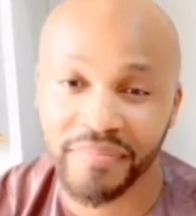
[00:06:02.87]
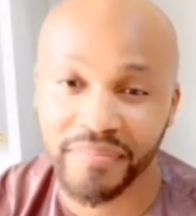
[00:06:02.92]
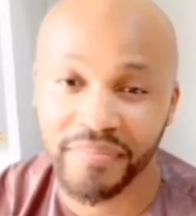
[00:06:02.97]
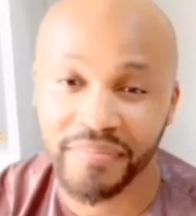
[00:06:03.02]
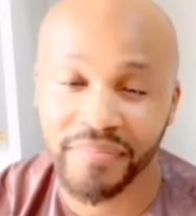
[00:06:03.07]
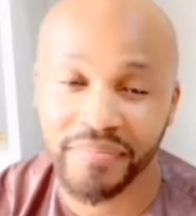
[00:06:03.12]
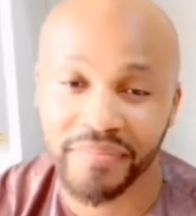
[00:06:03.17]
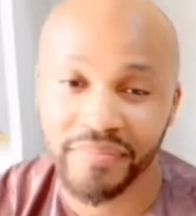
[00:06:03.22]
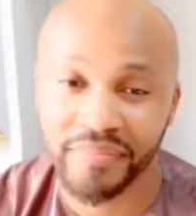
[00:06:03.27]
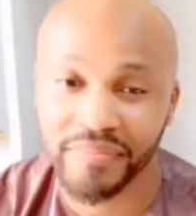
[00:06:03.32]

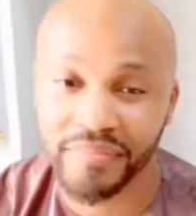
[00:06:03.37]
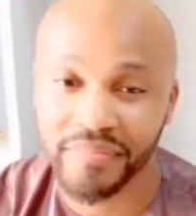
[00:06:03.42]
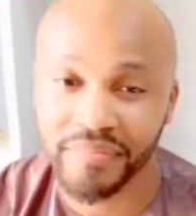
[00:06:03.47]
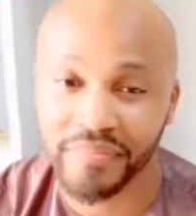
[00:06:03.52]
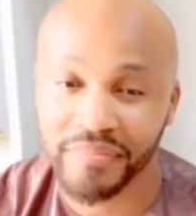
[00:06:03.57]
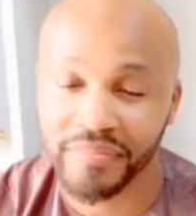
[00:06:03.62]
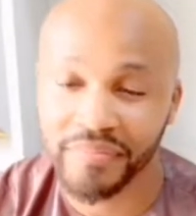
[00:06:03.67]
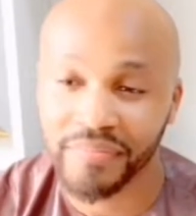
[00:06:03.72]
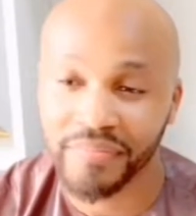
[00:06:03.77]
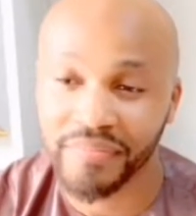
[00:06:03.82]

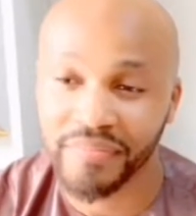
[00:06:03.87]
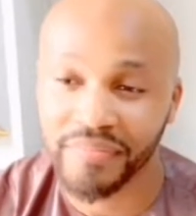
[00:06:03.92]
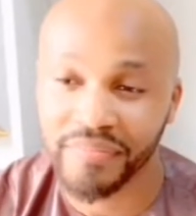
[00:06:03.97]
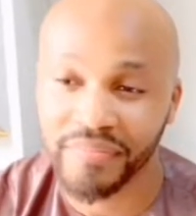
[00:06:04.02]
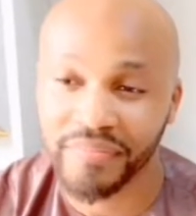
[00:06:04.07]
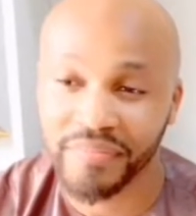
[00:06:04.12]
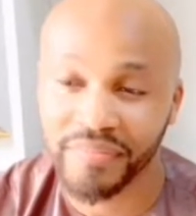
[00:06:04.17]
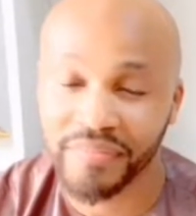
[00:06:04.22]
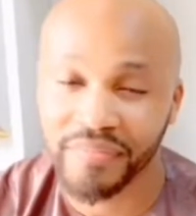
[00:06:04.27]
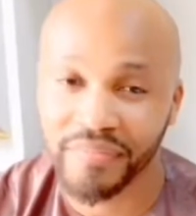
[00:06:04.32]

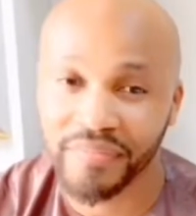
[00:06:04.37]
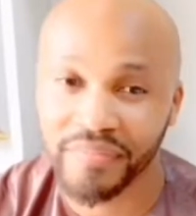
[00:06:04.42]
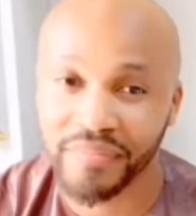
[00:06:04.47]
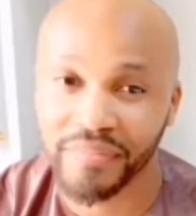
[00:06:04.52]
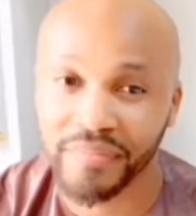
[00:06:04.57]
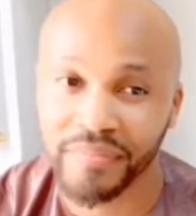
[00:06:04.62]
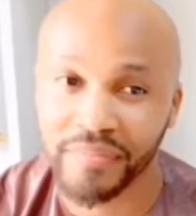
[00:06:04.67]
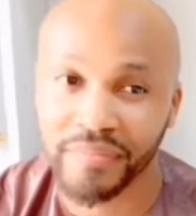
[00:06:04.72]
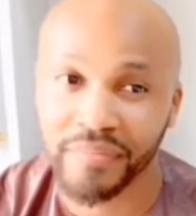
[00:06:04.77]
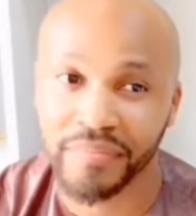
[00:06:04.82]

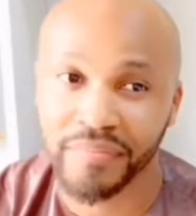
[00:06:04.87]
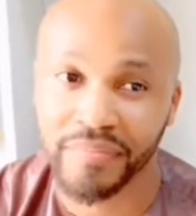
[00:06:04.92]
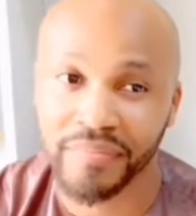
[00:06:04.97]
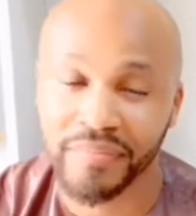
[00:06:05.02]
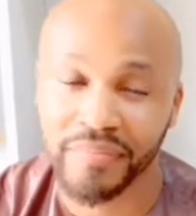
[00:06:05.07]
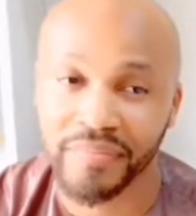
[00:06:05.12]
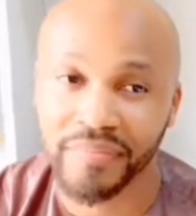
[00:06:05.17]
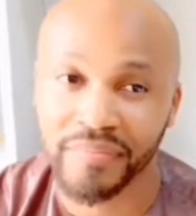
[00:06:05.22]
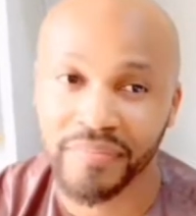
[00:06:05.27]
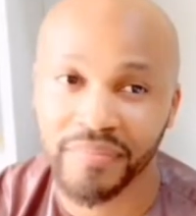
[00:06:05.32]

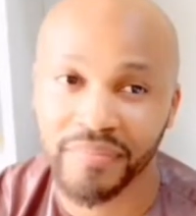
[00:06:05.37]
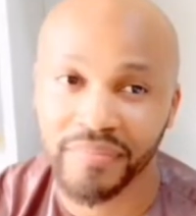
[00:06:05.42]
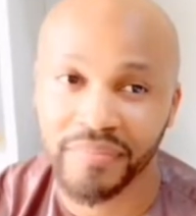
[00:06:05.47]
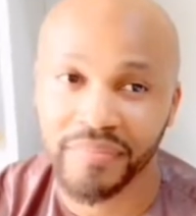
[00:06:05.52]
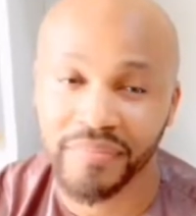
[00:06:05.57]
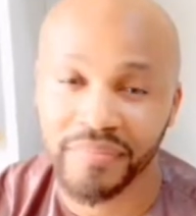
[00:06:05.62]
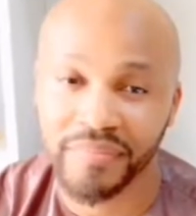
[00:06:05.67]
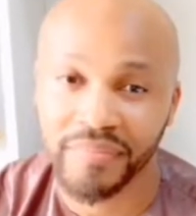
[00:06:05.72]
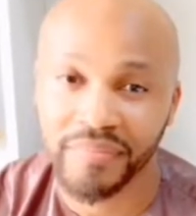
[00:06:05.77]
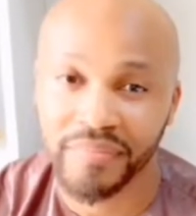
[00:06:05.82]

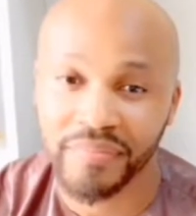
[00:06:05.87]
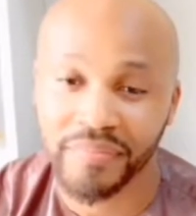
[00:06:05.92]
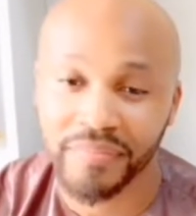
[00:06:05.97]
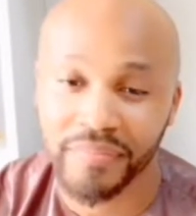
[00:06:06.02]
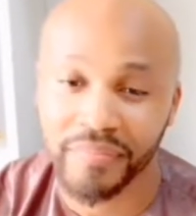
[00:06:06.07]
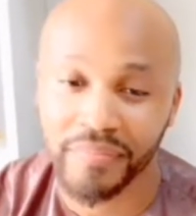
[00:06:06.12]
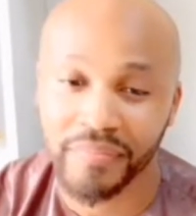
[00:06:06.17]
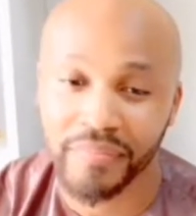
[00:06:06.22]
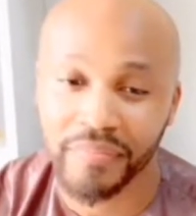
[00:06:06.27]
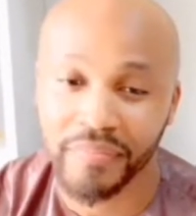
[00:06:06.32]

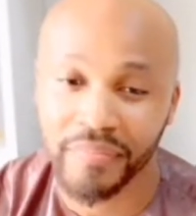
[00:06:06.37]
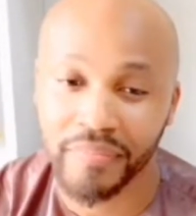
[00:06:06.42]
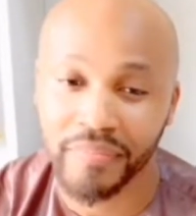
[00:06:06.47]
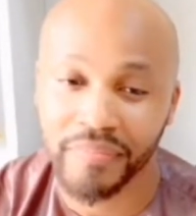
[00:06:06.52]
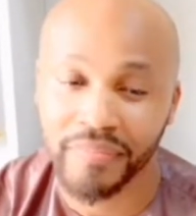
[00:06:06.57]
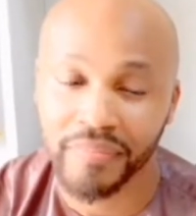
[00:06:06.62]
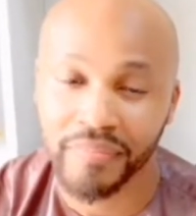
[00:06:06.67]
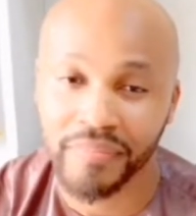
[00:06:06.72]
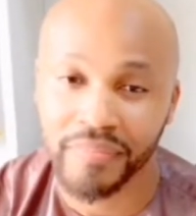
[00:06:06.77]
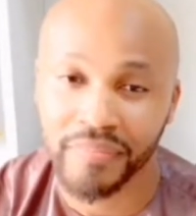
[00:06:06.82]

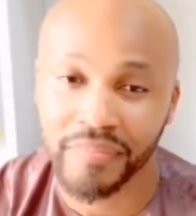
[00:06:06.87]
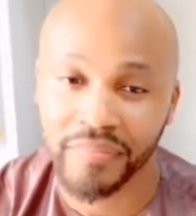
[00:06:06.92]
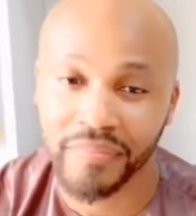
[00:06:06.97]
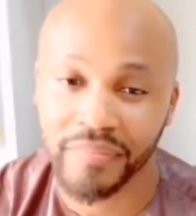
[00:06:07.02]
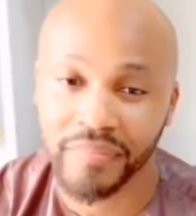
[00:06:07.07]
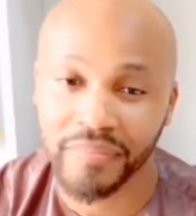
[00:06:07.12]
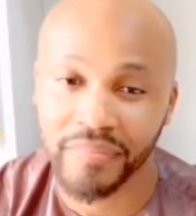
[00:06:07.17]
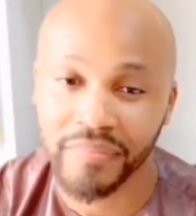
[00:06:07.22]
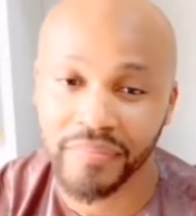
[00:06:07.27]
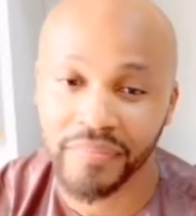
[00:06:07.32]

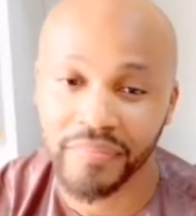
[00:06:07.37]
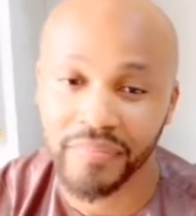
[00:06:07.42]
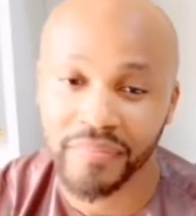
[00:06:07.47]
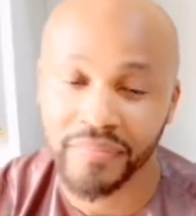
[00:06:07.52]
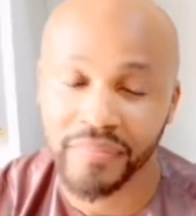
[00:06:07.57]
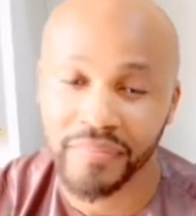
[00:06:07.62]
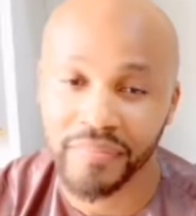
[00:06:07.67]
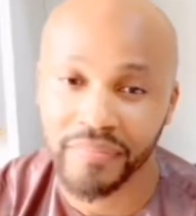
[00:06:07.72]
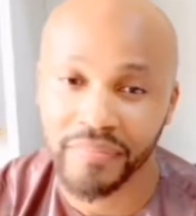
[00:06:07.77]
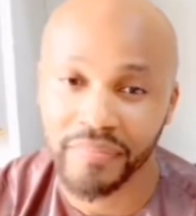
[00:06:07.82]

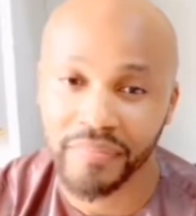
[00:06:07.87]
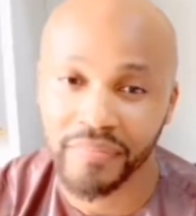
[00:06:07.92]
This person isn't speaking.